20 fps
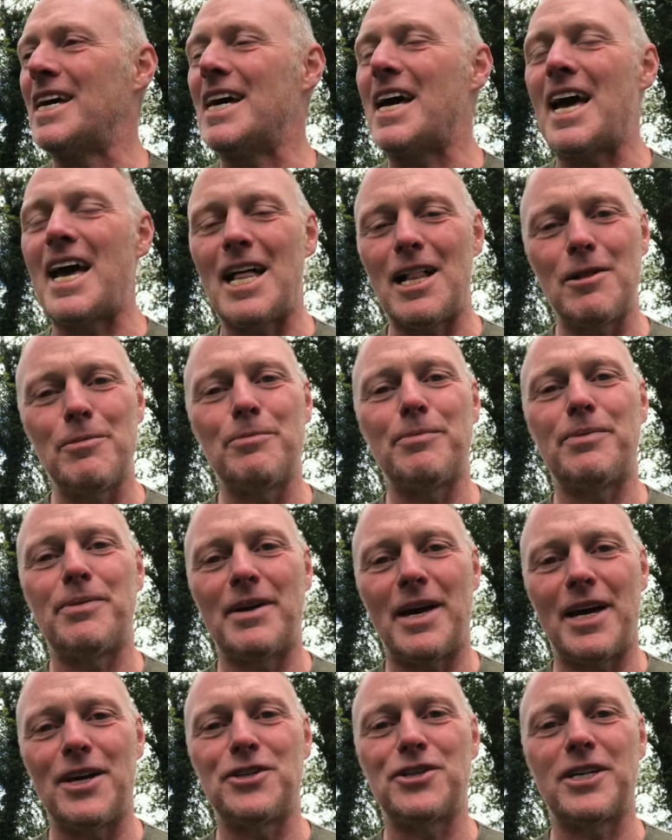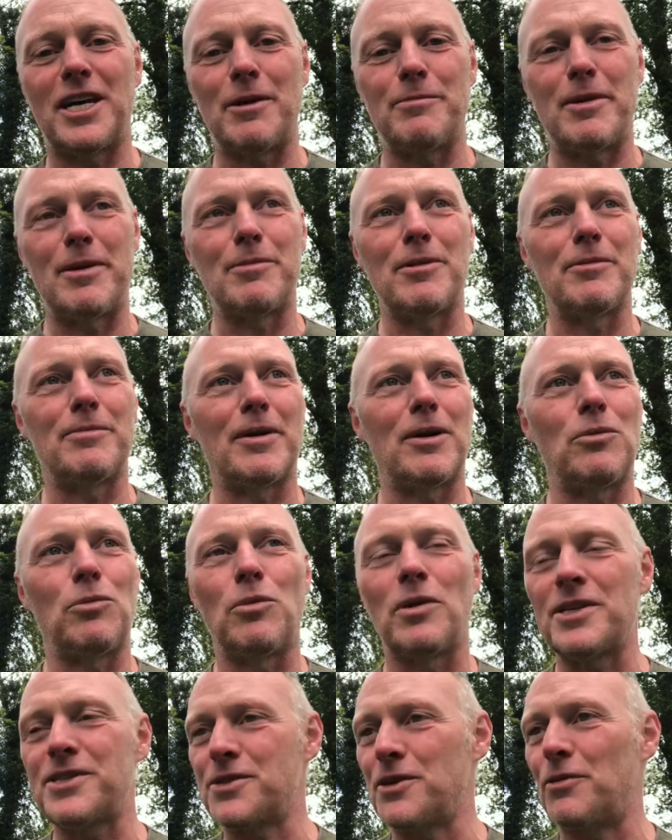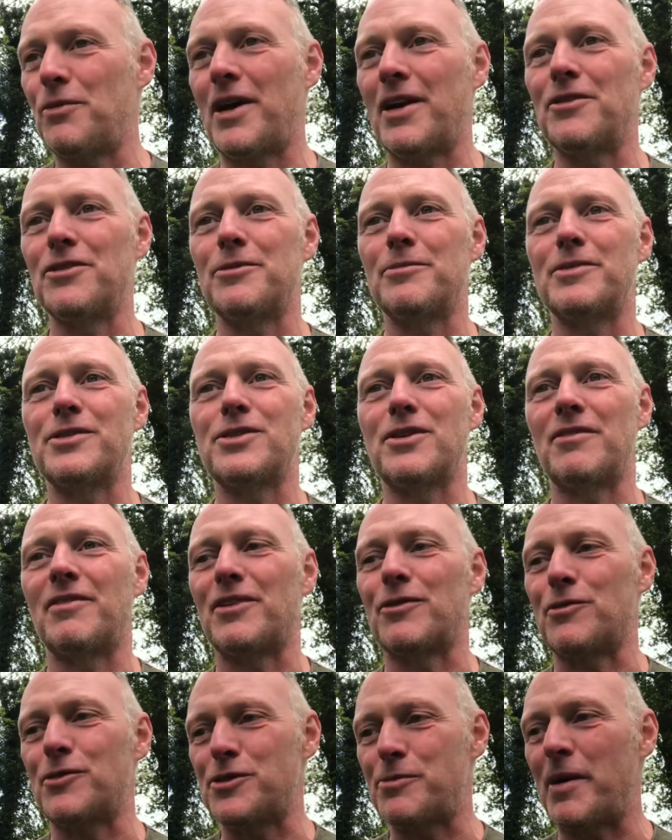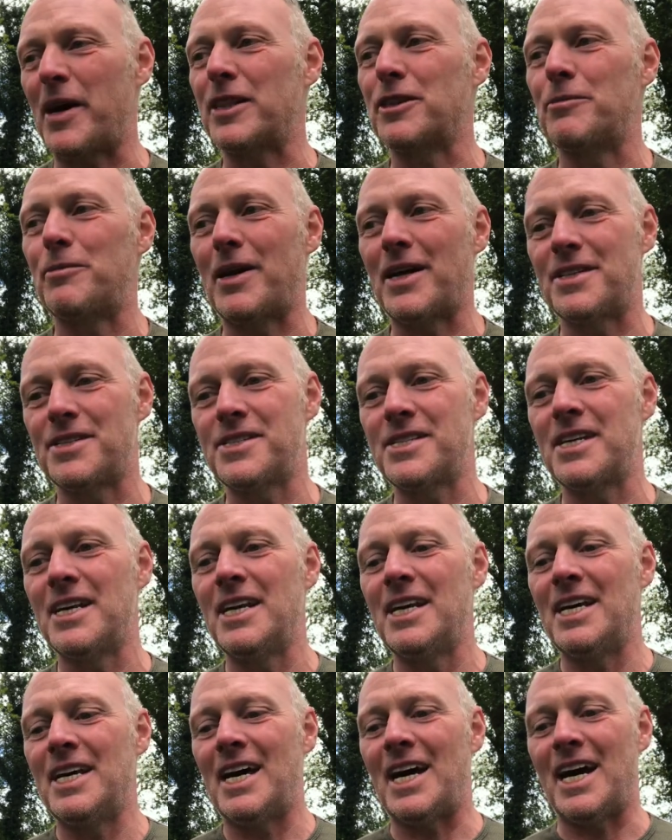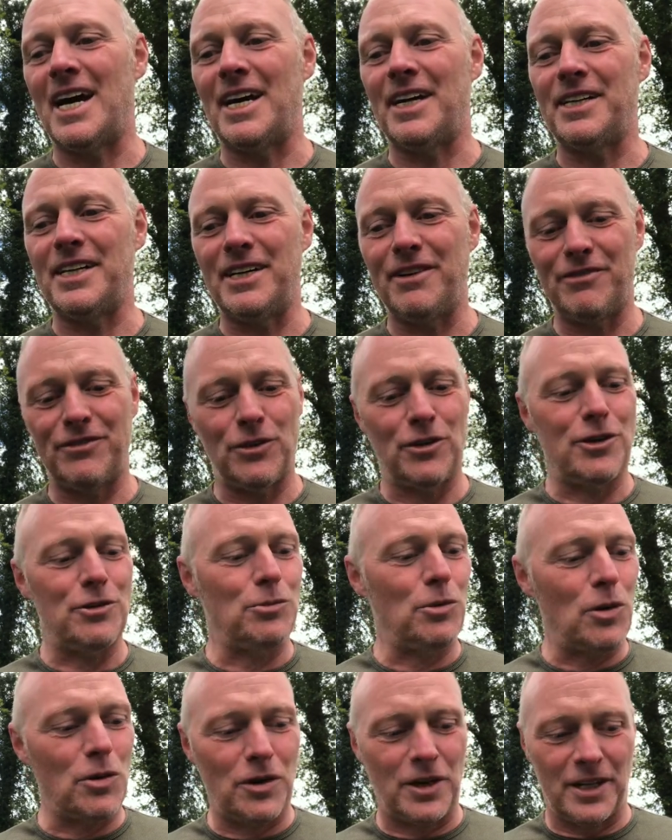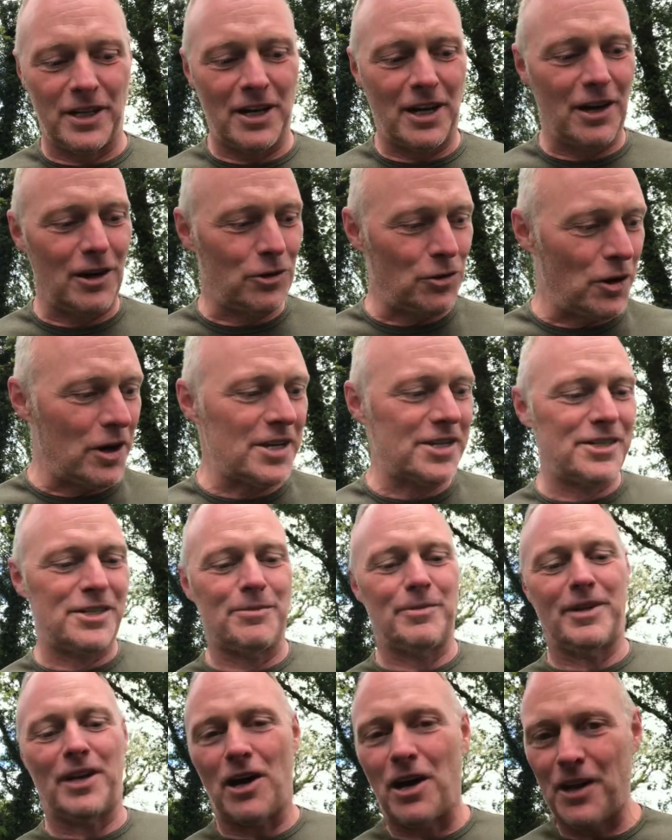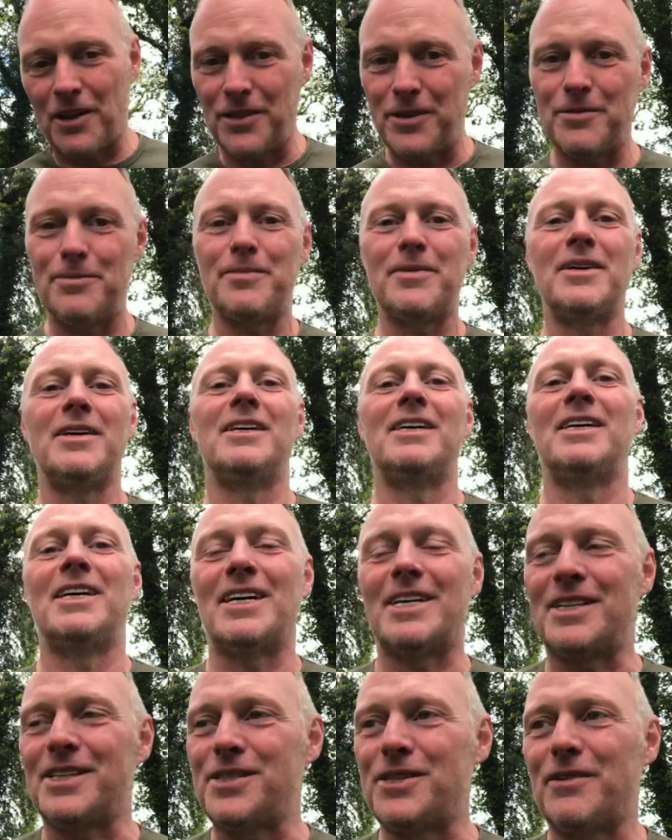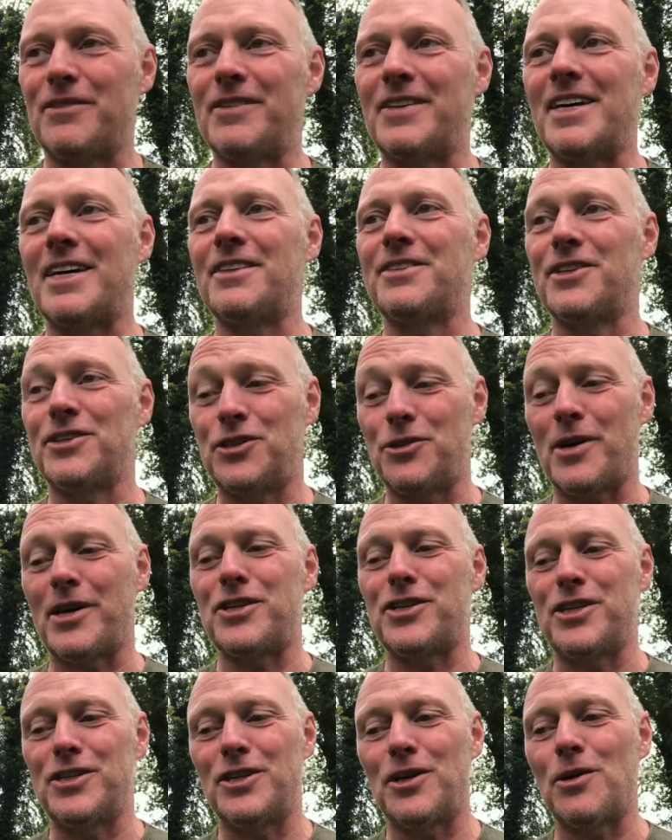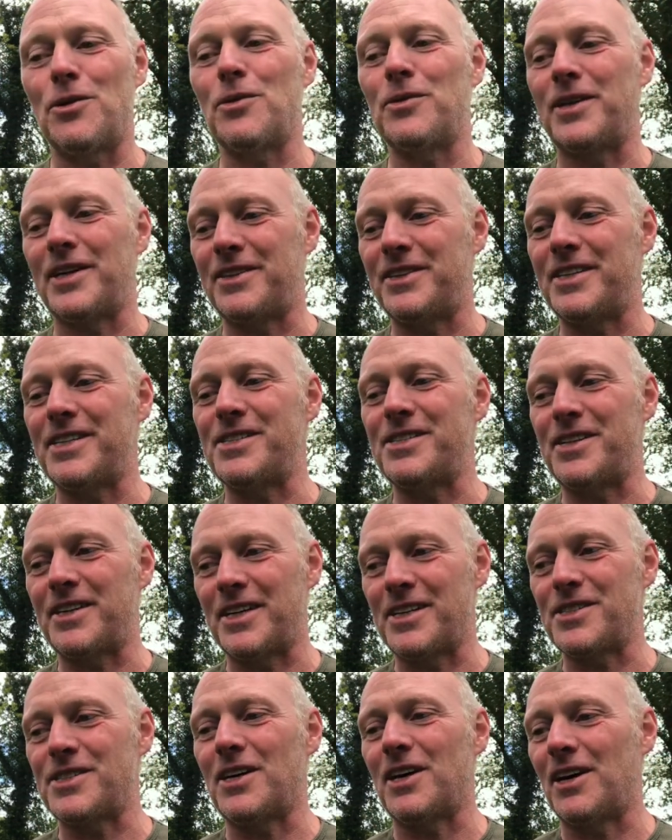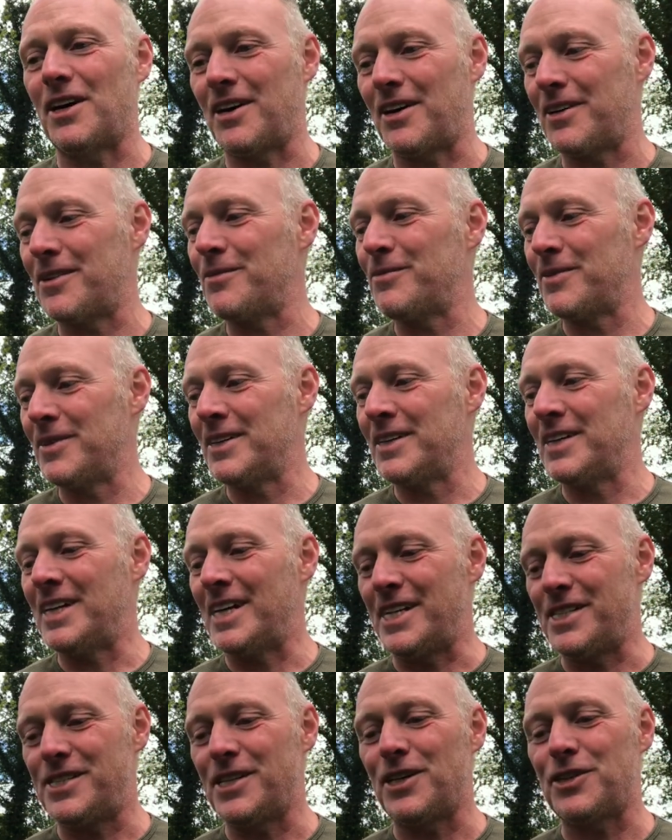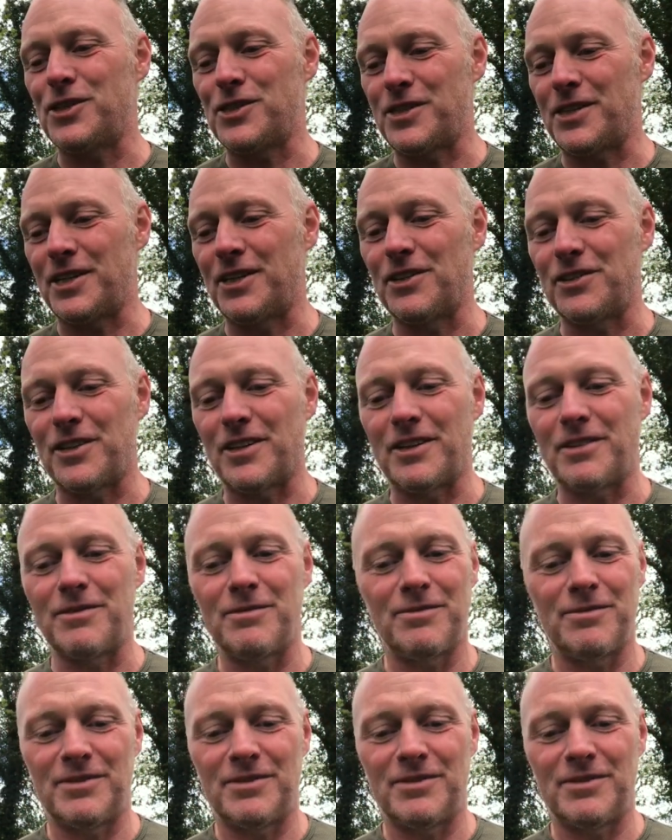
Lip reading: help educate people about what's around them and sort of like respect the plants. And even though you're walking across them and on them and stuff like that, that you actually know that these things are, it's not just another